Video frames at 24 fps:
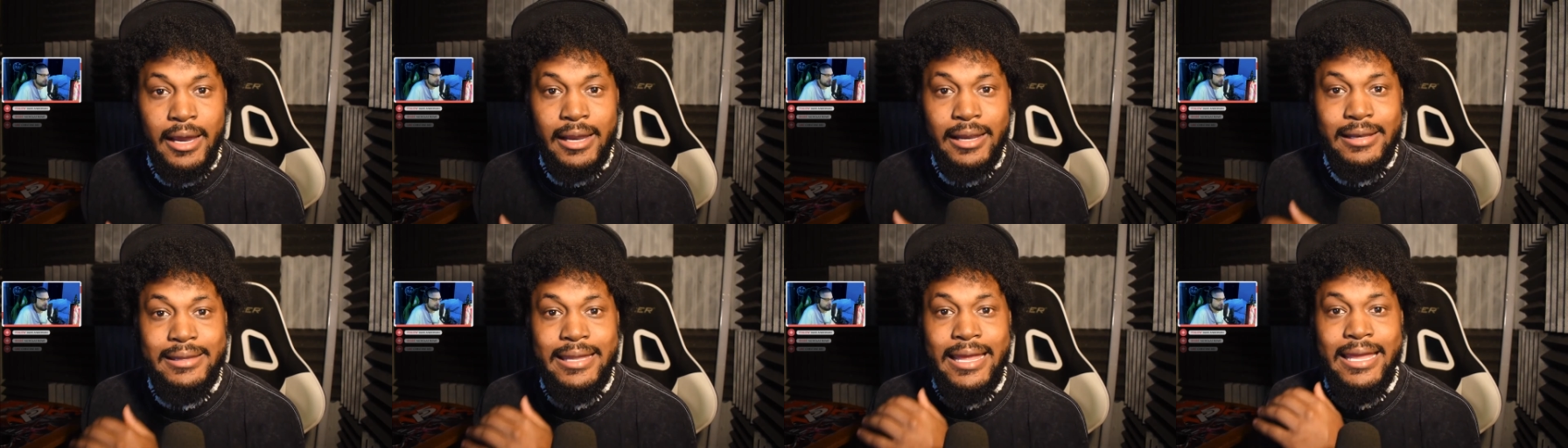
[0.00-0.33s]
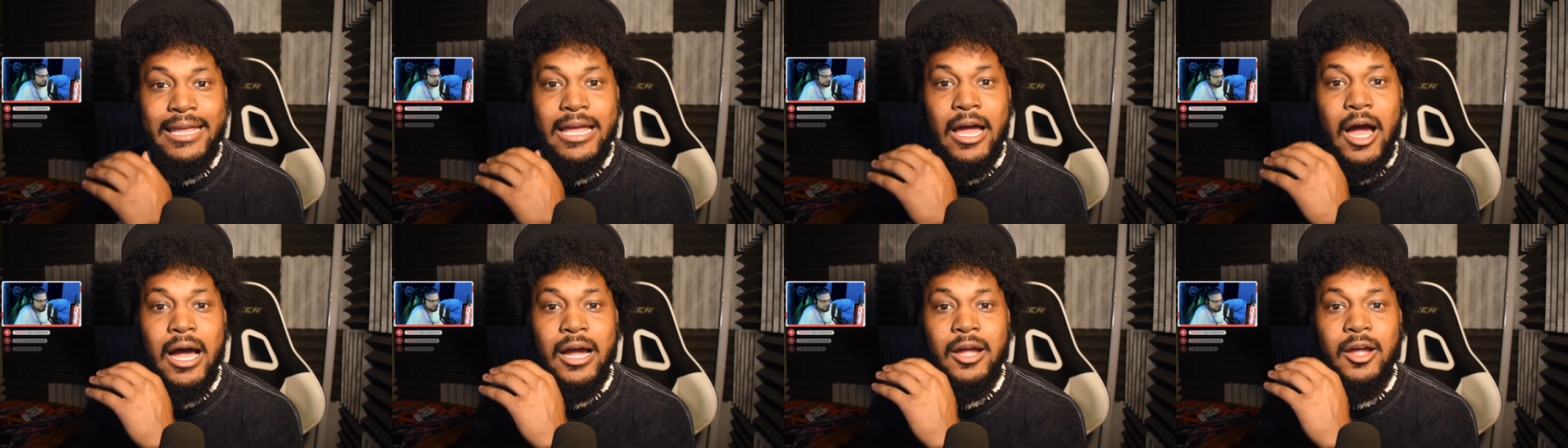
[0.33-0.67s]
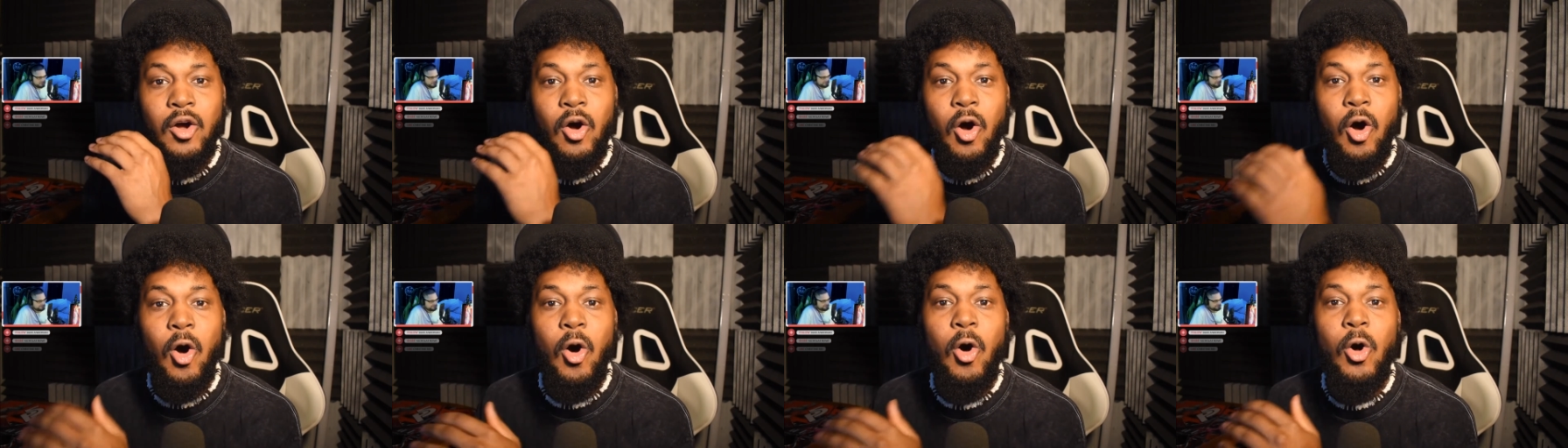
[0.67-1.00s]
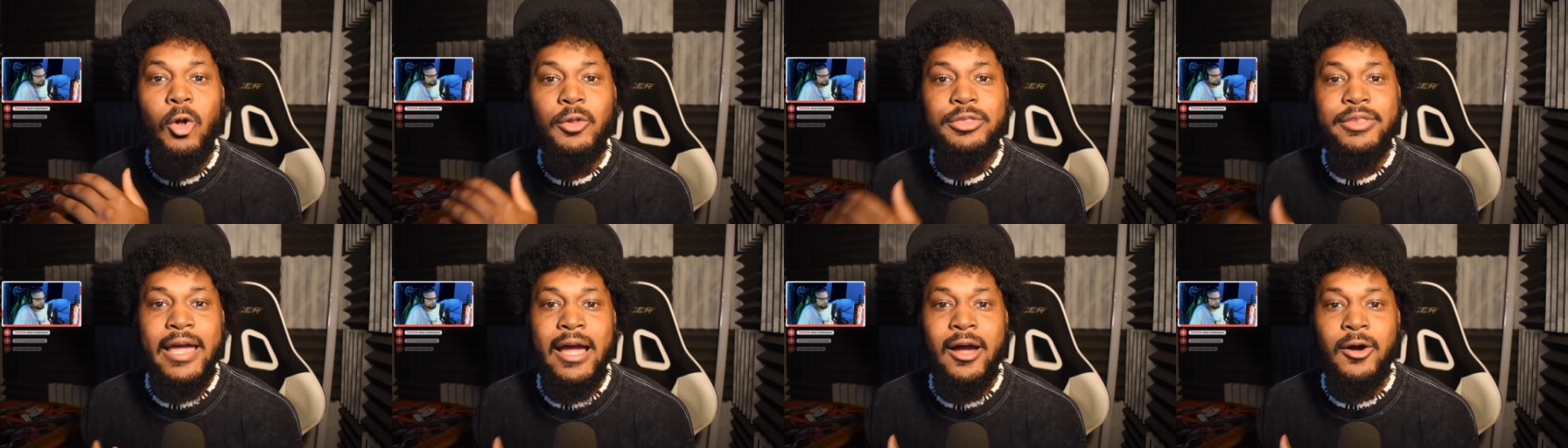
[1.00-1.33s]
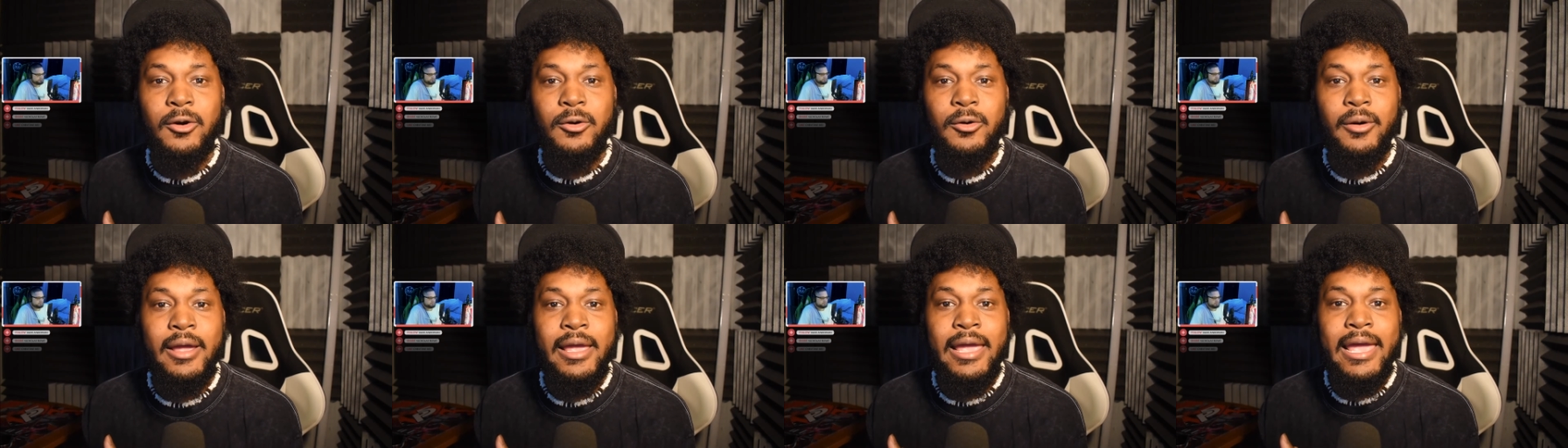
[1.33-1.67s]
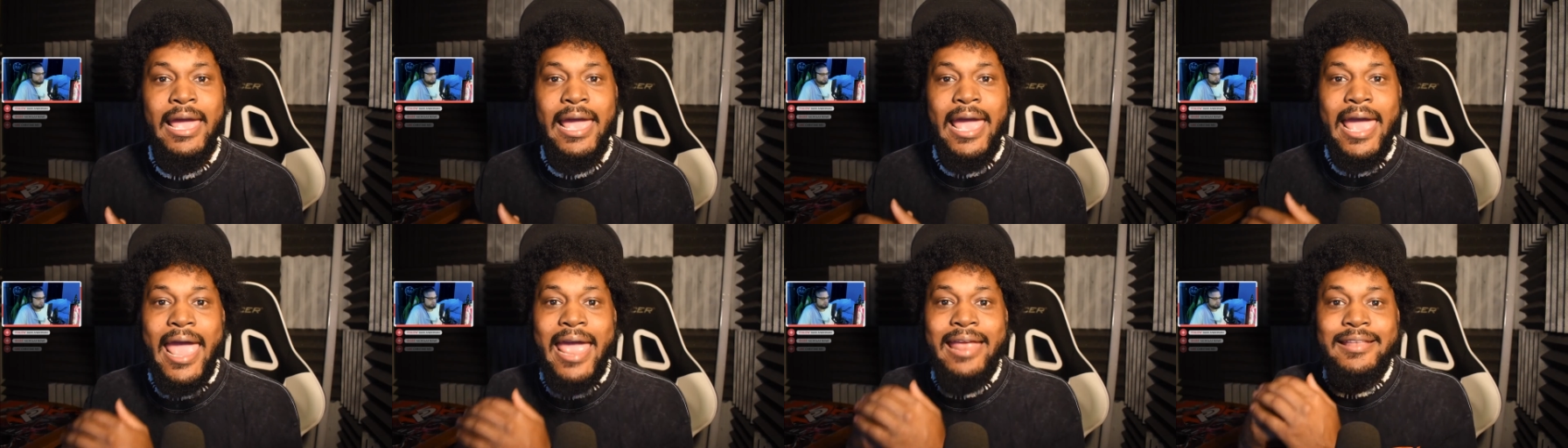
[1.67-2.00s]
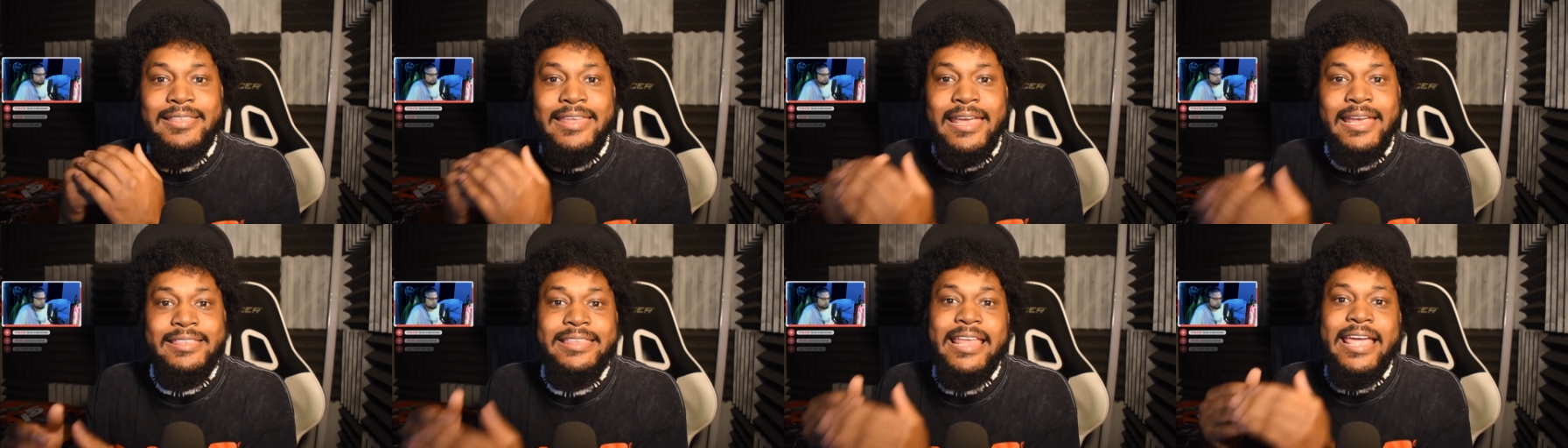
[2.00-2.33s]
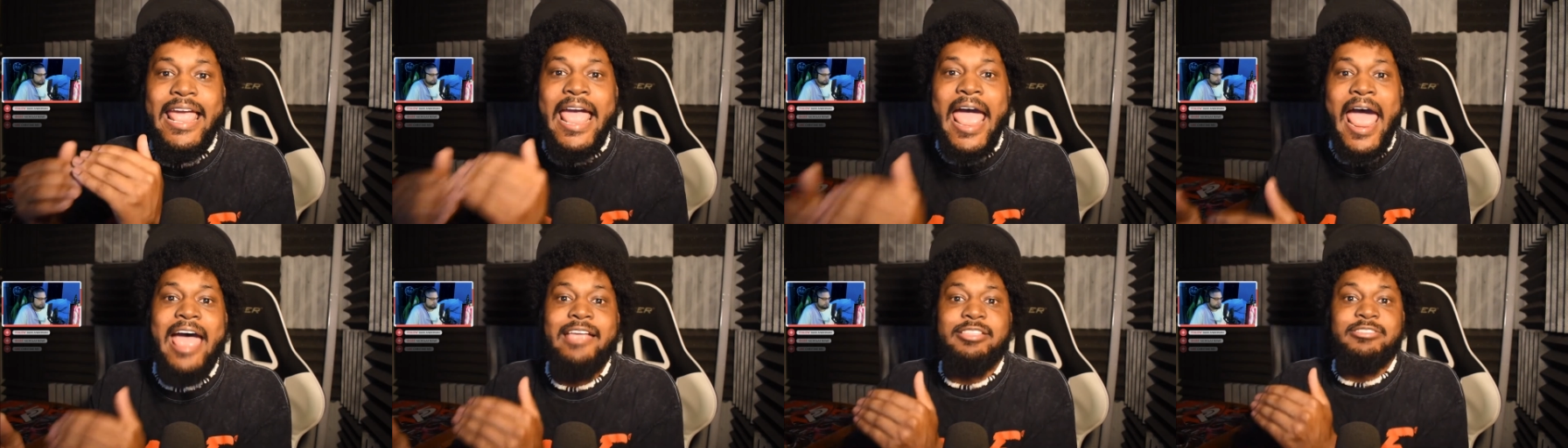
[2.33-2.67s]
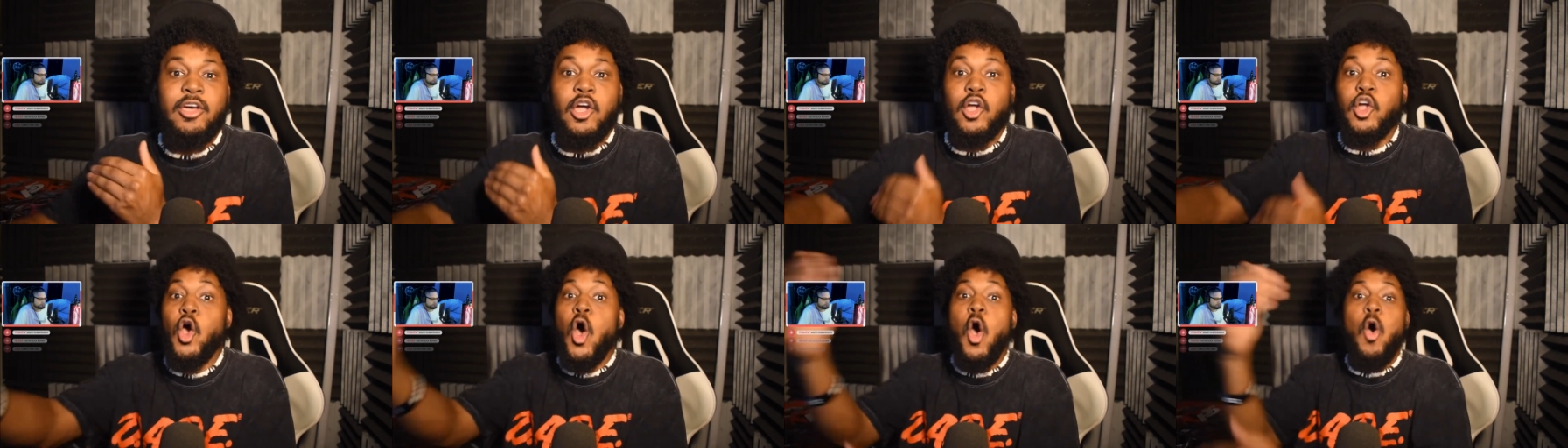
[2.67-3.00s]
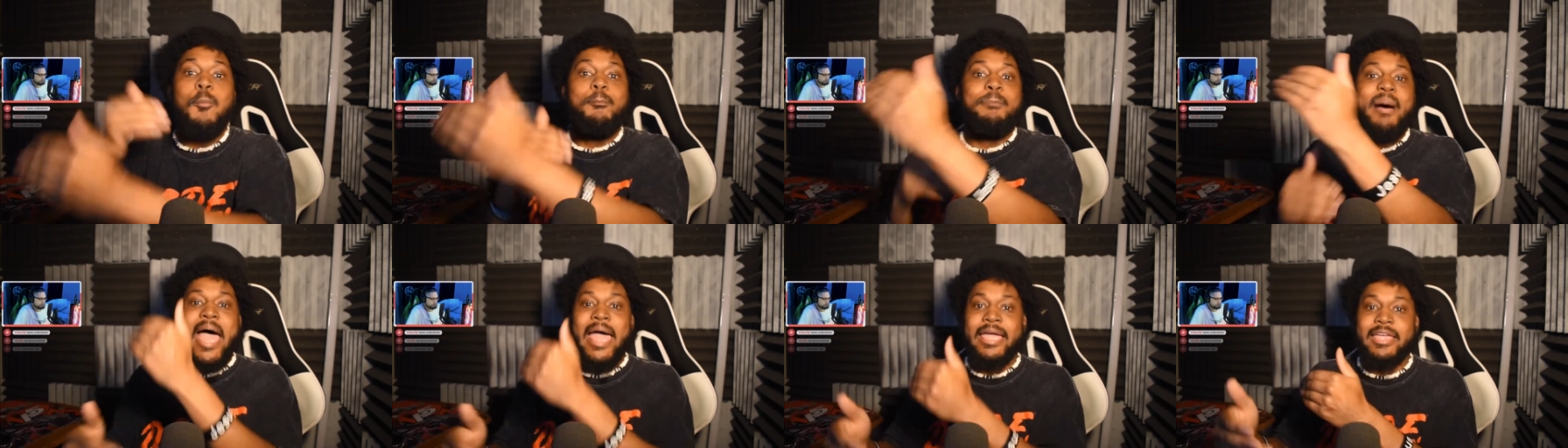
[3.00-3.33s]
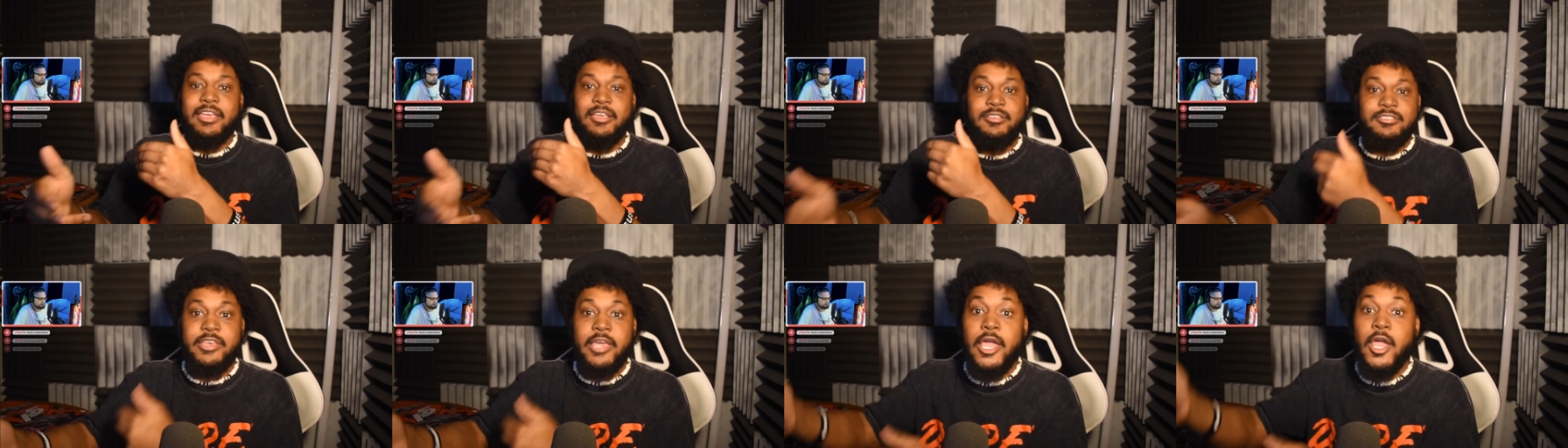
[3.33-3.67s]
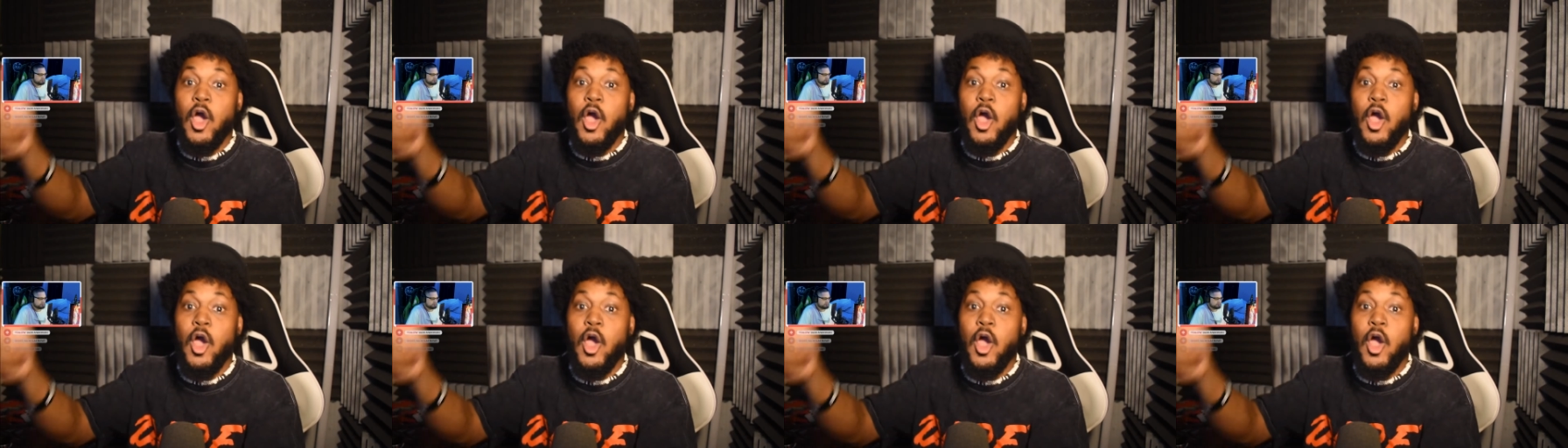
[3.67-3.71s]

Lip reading: They got called out. And then they had to go back and say,